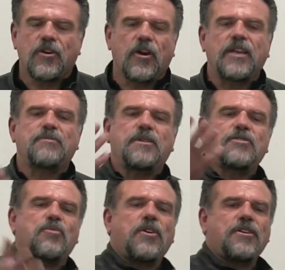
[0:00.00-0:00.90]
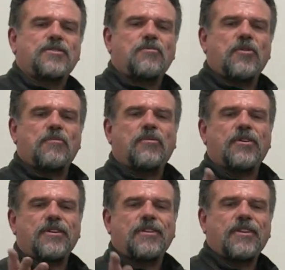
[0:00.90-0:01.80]
Your husband's work is more
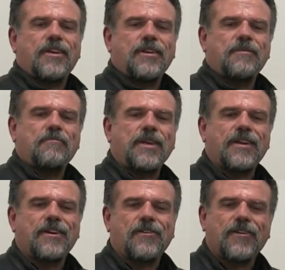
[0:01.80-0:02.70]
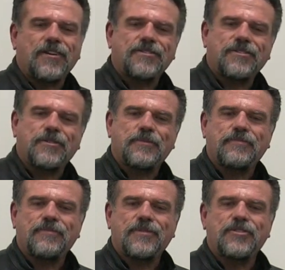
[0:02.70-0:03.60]
important than being an artist.
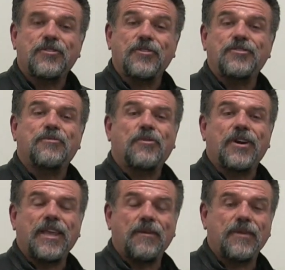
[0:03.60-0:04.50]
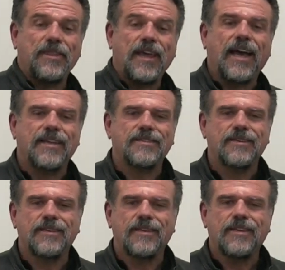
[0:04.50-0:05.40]
So you support him in that.
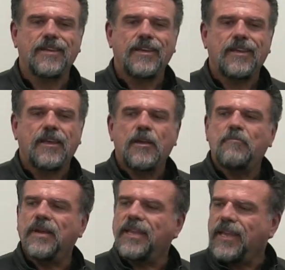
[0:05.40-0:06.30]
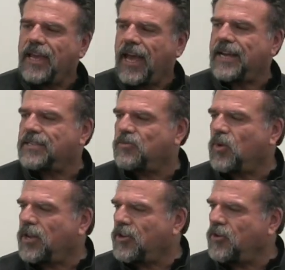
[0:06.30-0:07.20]
But yet,
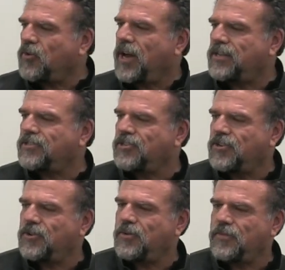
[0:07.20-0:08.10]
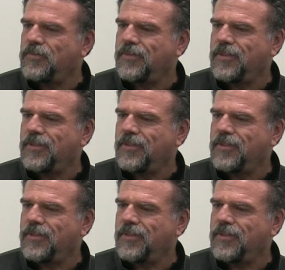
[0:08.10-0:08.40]
what you guys do,